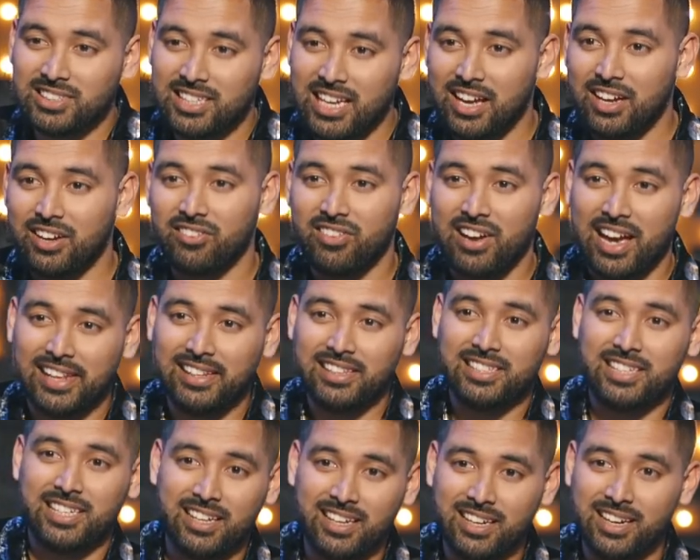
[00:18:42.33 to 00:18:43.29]
have
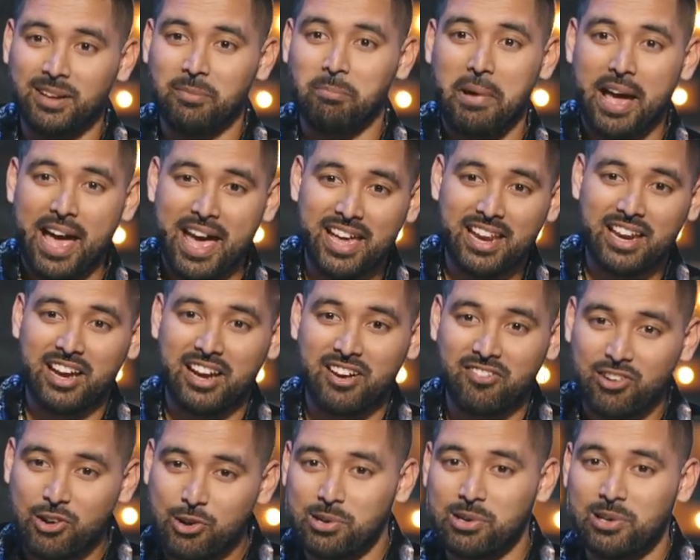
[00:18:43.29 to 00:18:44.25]
answered a man, a
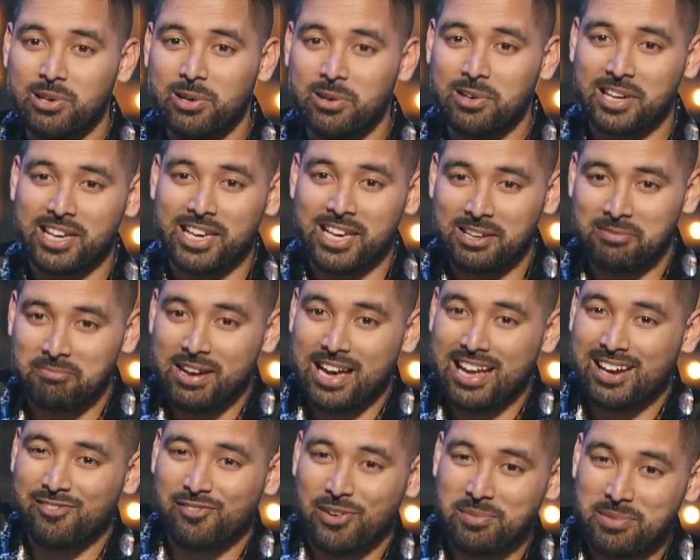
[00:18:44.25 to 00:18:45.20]
good-looking
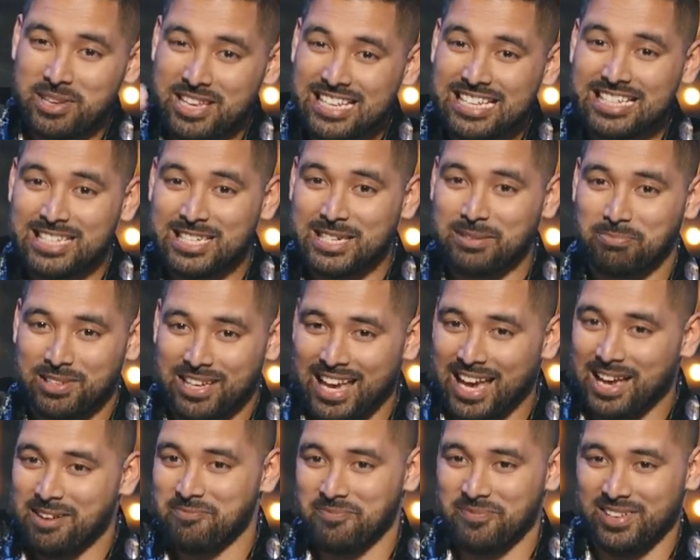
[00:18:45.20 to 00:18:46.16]
man from Egypt
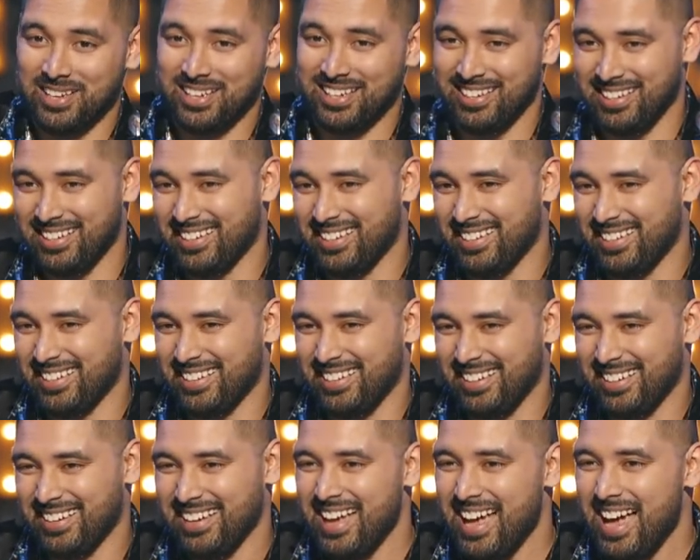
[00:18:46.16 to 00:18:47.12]
came.
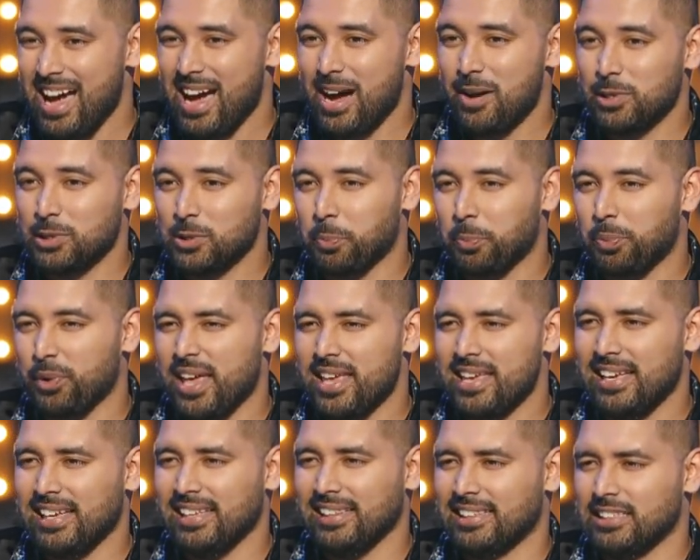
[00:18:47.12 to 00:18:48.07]
I was
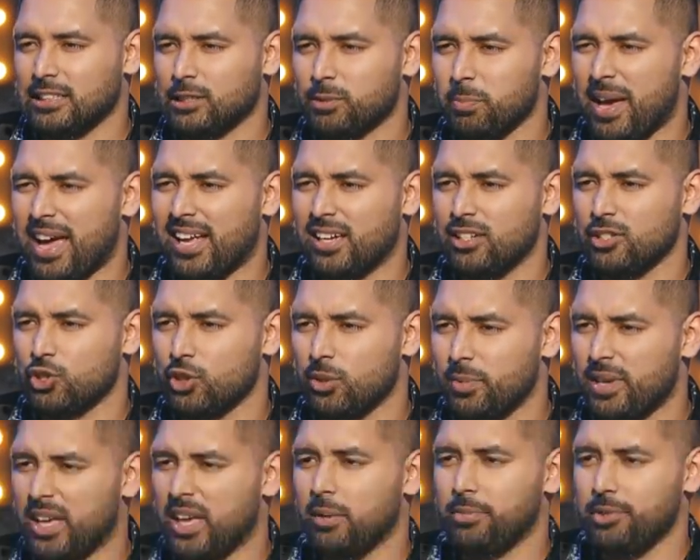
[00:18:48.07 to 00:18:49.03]
praying this man should
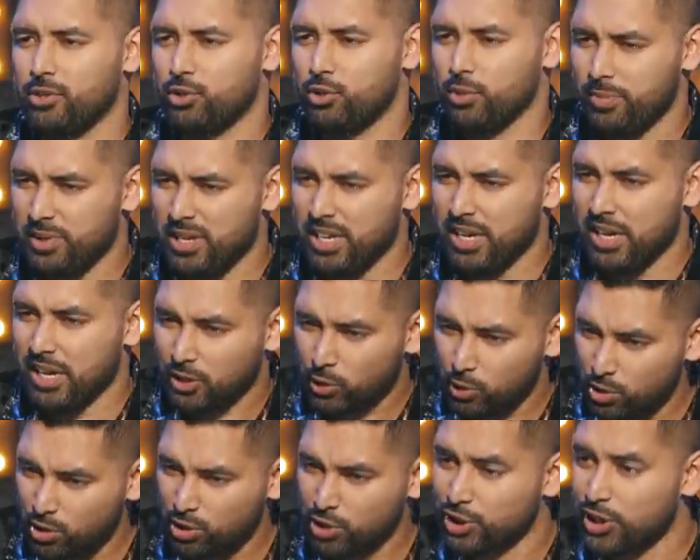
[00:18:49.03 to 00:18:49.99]
be able to be a
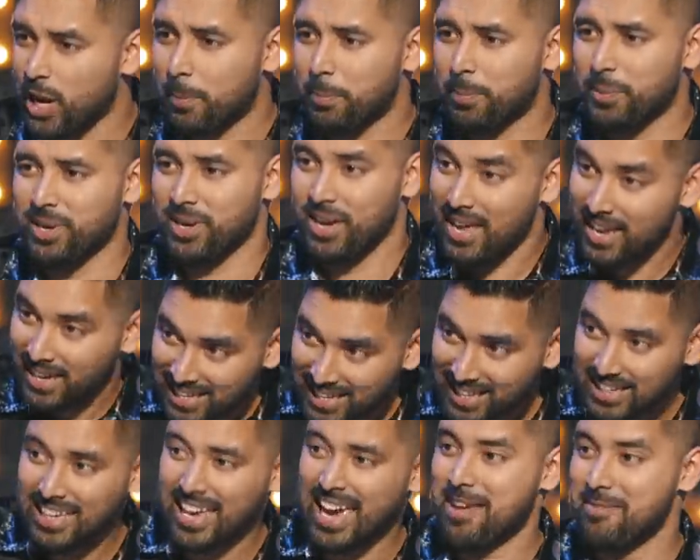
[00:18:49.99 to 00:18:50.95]
good shepherd, and
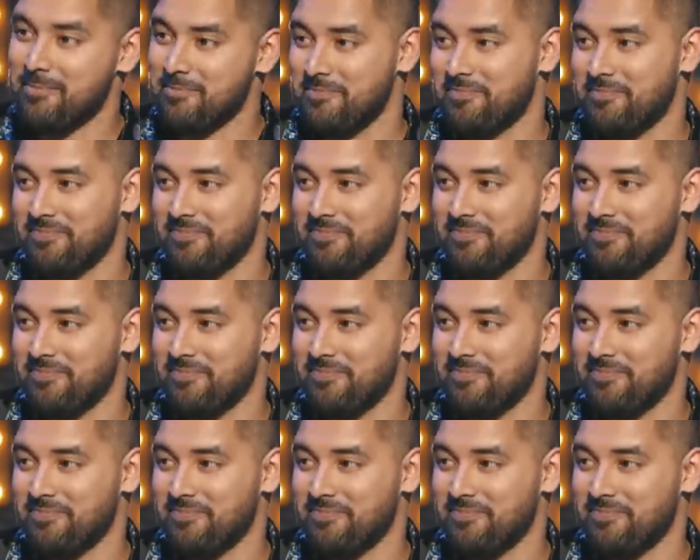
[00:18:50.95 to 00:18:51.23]
he came.